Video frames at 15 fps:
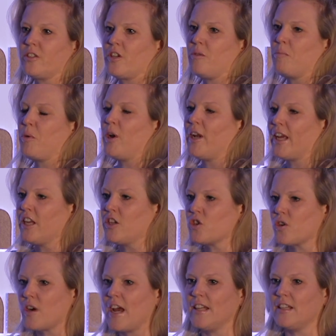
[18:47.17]
So pulling in
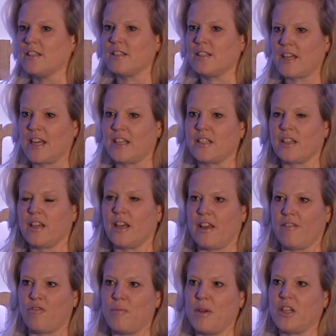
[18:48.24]
trends, data,
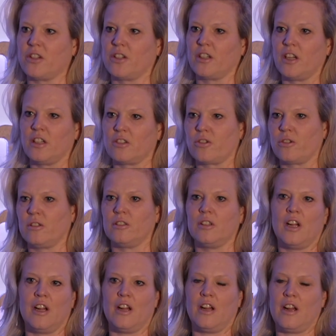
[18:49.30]
information, cultural
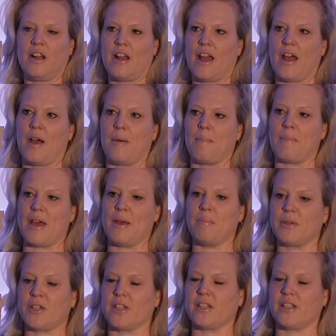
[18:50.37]

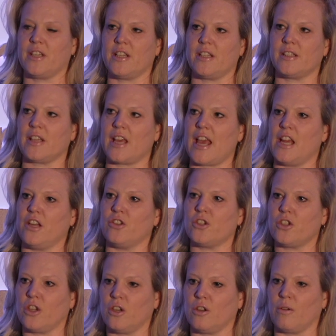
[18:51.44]
impetuses
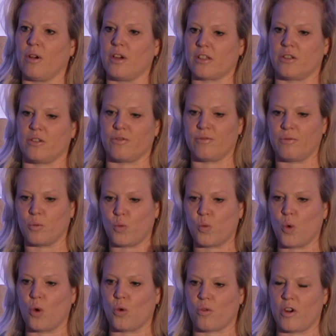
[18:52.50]
into a sort of
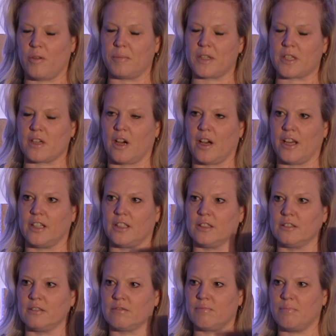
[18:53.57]
war room
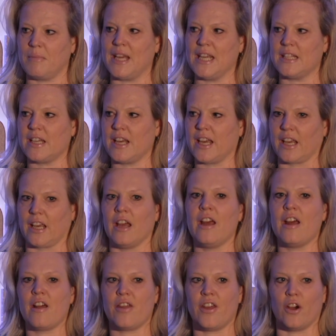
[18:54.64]
style meeting
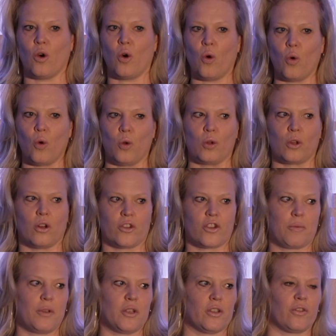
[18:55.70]
that all
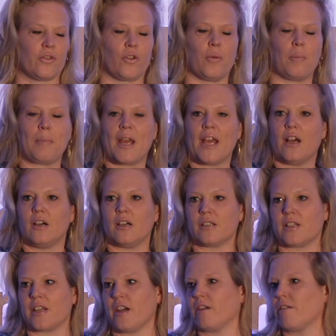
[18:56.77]
contributors from PR,
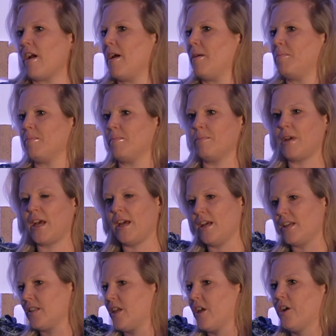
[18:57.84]
CRM,
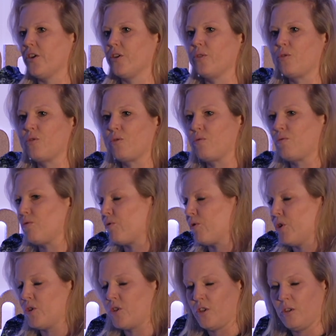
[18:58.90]
SEO
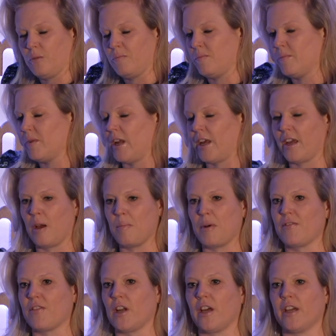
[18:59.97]
through to
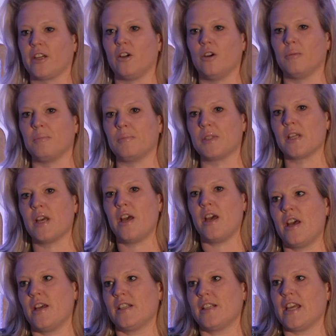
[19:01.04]
above the line comms
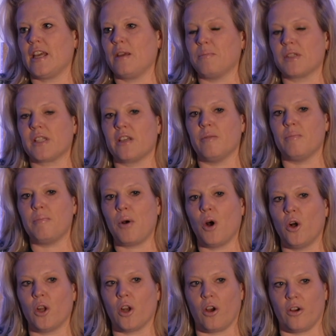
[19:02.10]
teams can
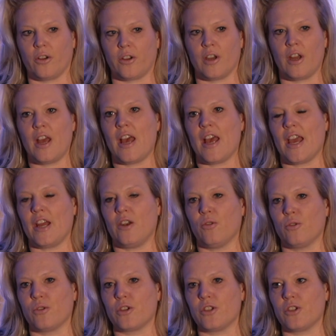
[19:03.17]
pull on in
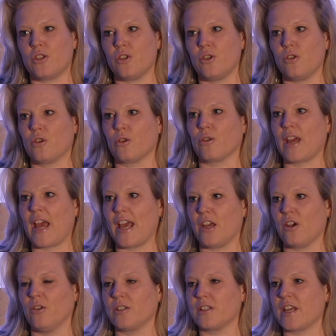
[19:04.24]
order to create
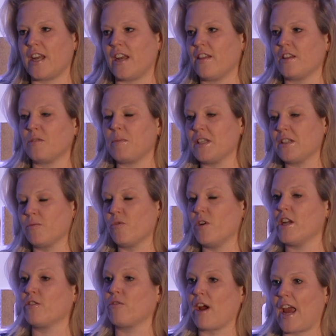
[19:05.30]
content. And there's been some
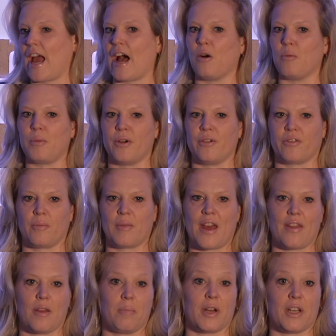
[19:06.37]
really great output from
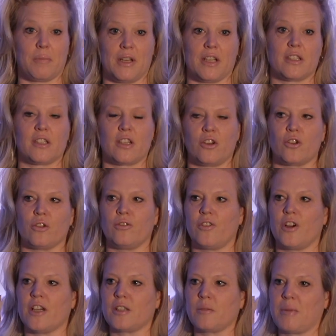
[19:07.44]
there that might have been a social
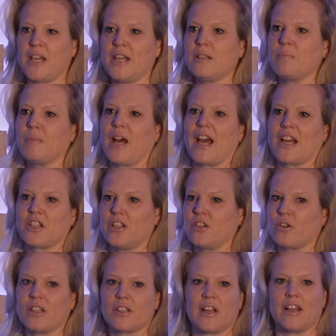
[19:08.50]
first piece, but actually
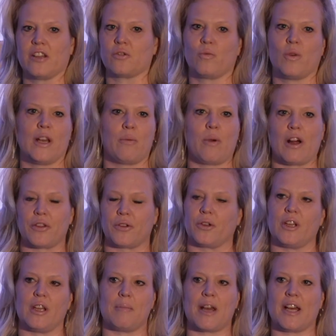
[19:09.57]
translates really well through
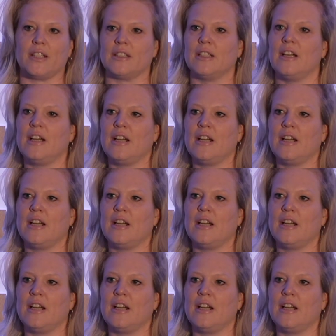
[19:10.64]
email.